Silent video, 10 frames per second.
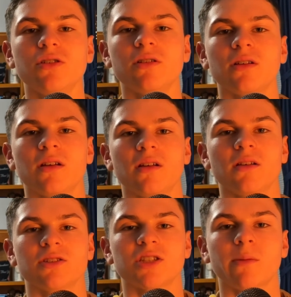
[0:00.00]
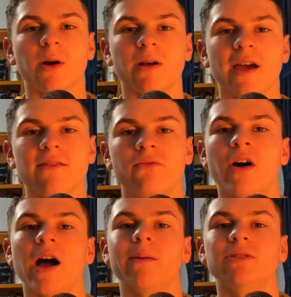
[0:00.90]
Good summer
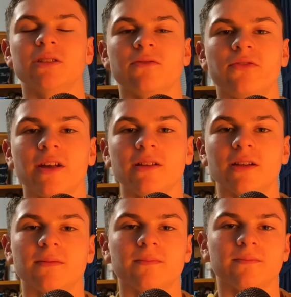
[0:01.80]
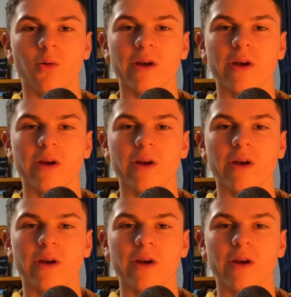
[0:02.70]
night vibes in Philly.